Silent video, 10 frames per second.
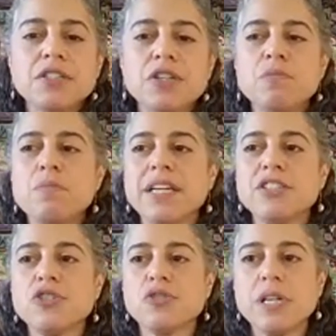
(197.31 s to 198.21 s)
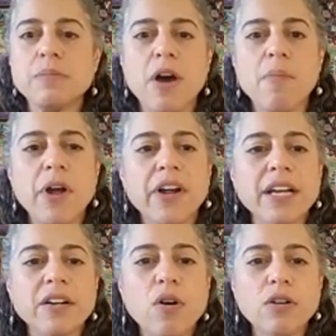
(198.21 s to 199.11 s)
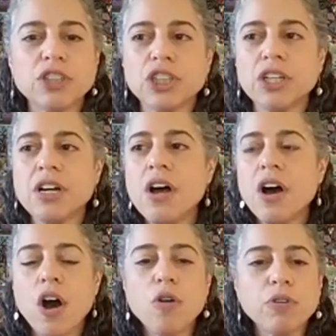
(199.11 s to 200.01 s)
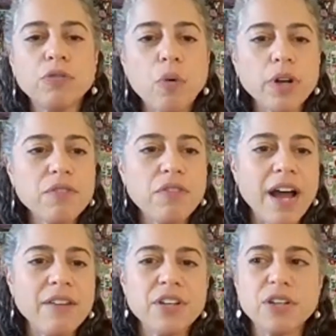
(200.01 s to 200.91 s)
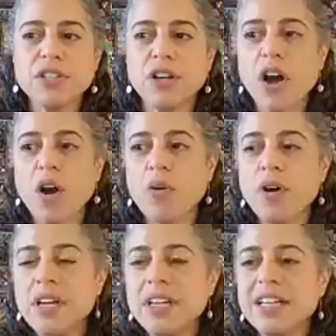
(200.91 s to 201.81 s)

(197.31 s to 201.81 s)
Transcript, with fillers: to mainstream American culture over 45 years ago,